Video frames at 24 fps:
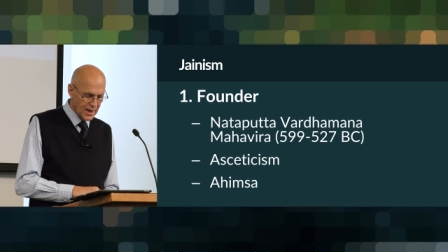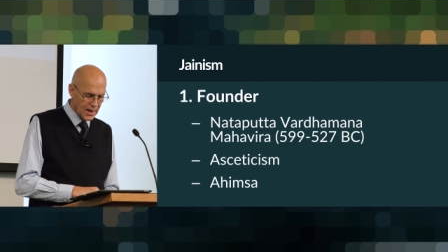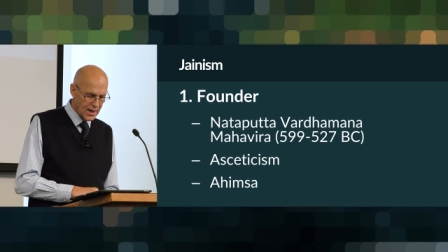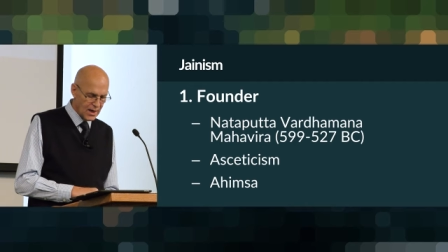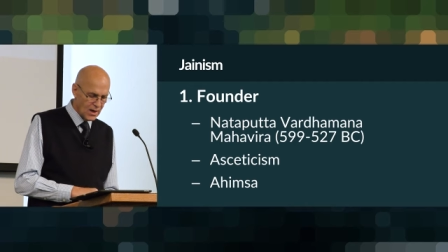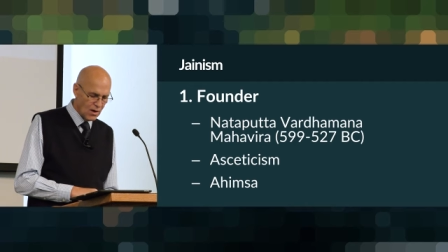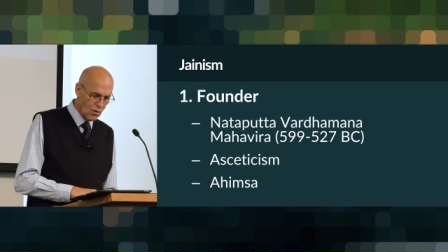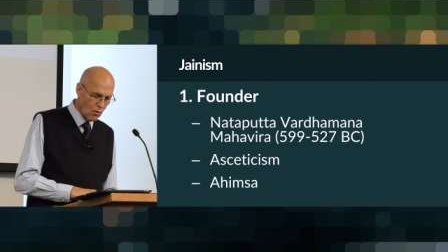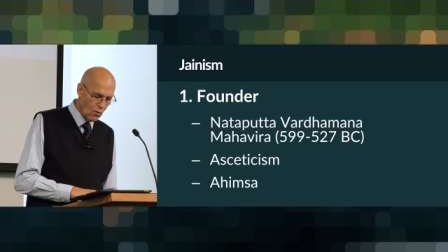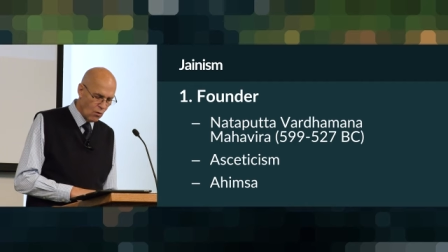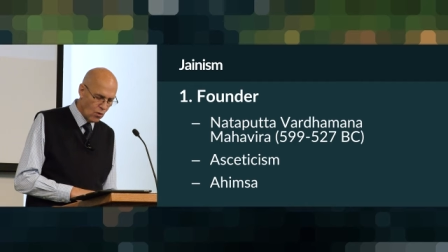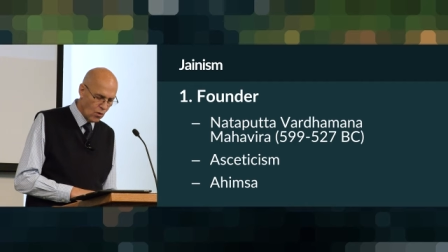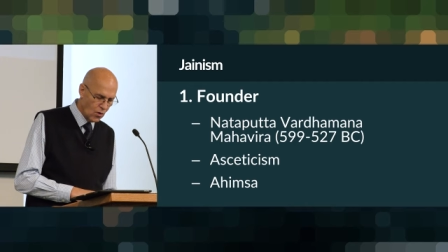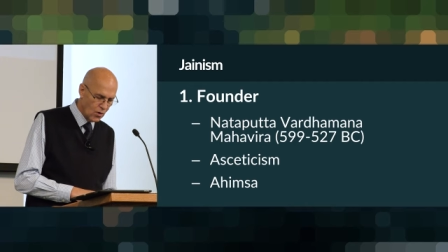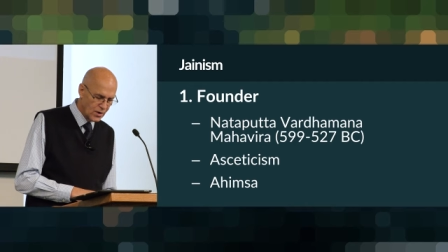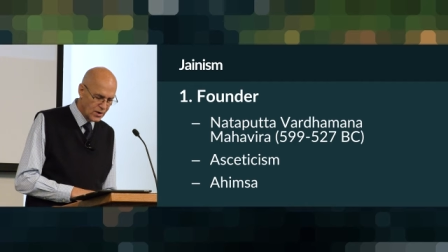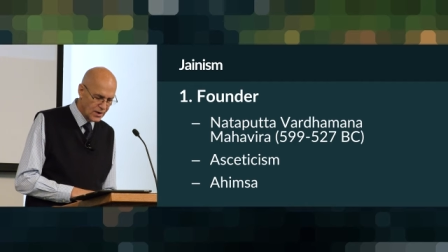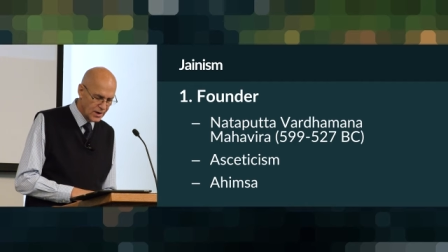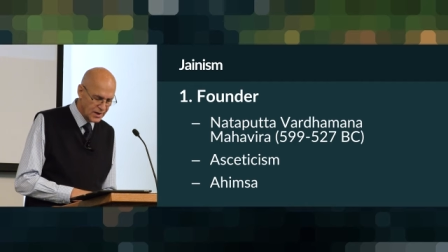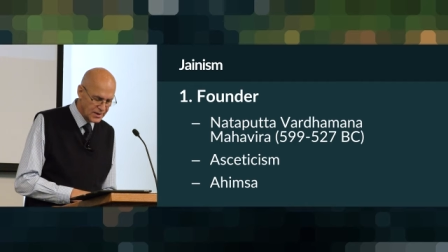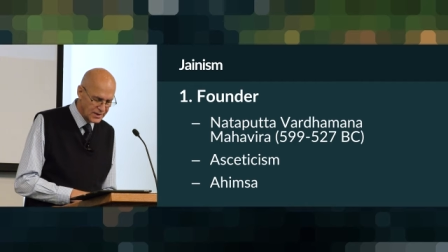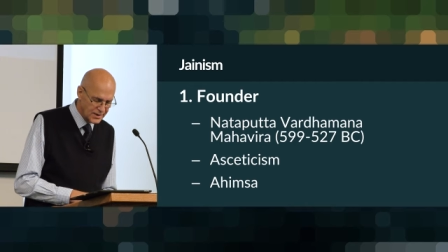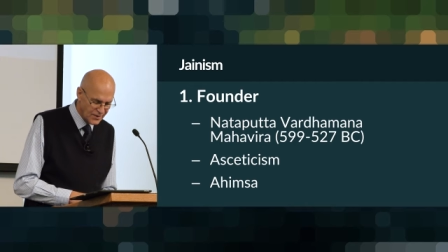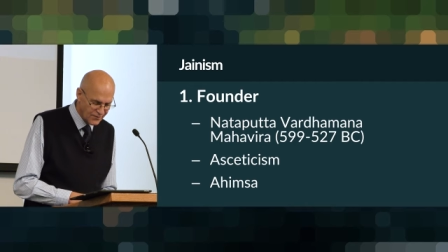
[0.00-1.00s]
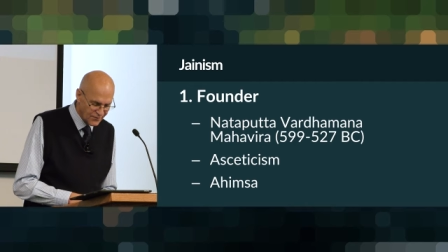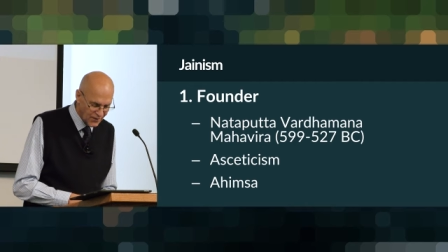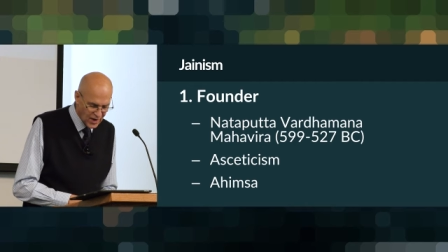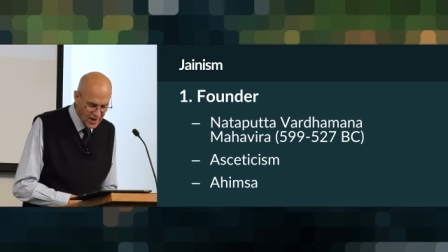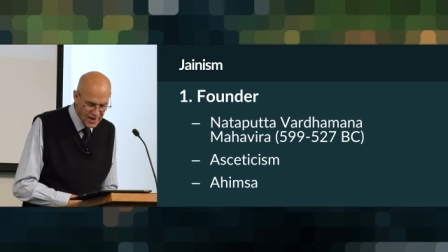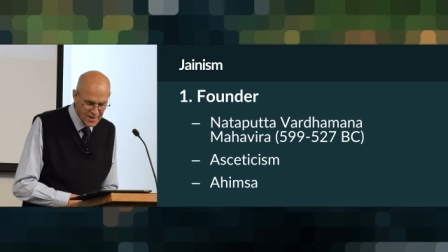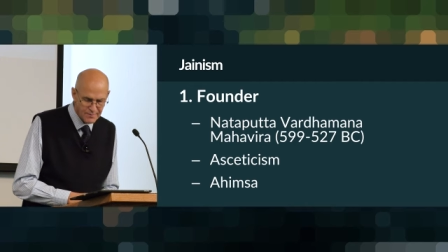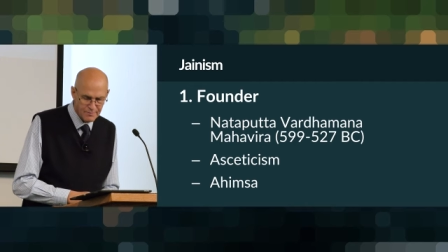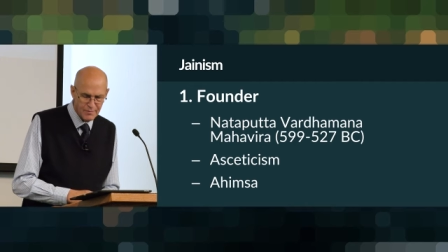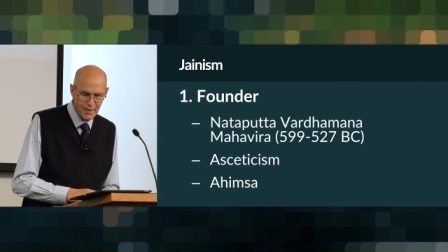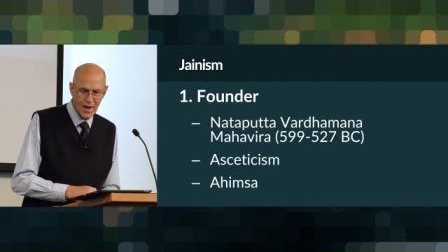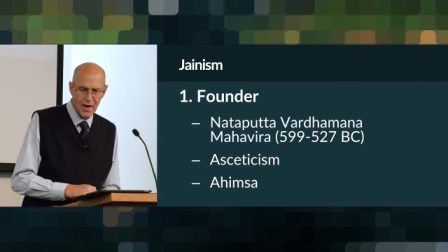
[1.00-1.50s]
uh, or
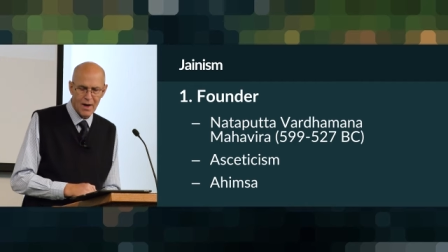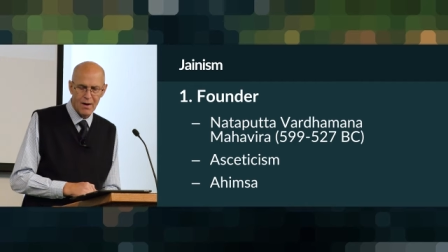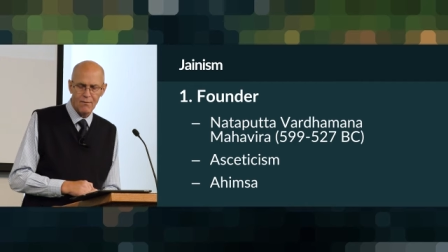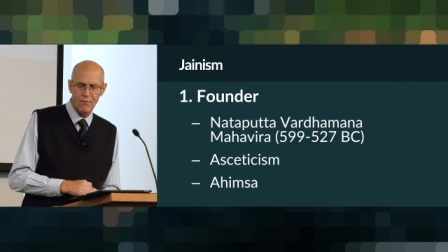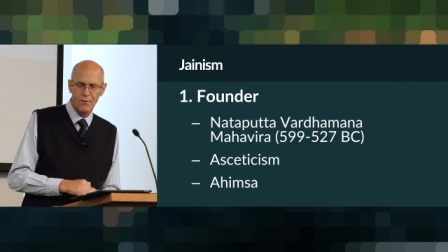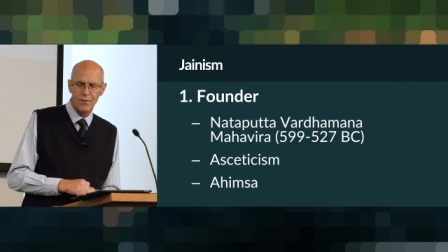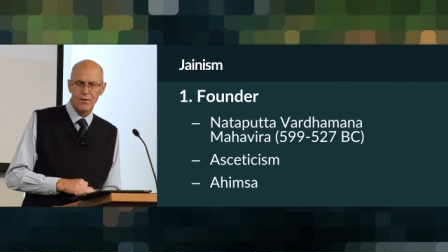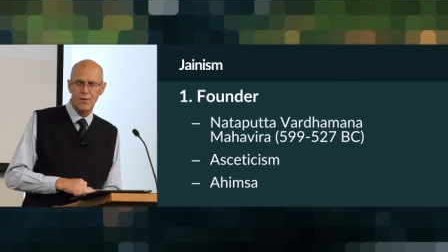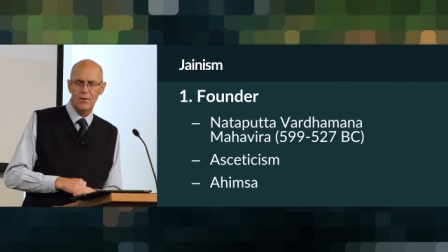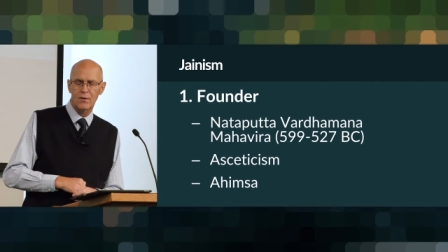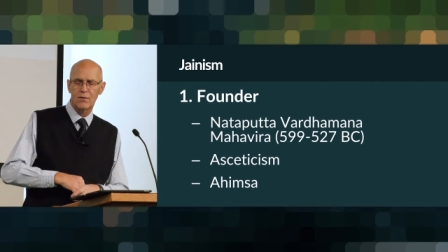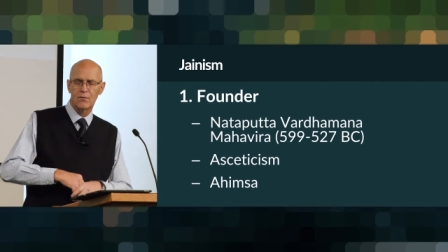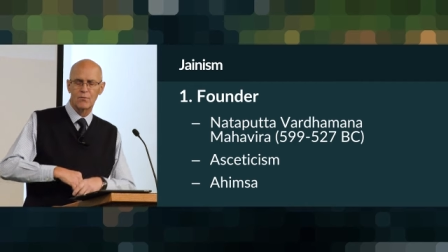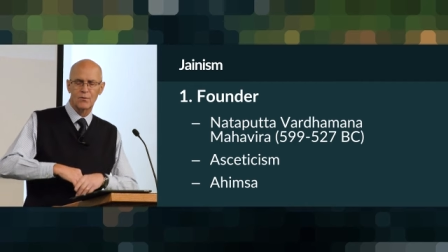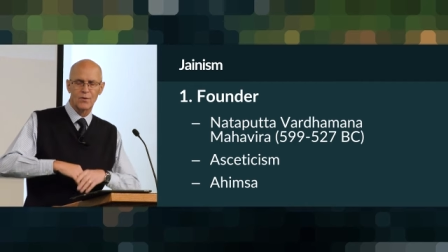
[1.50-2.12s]
divine power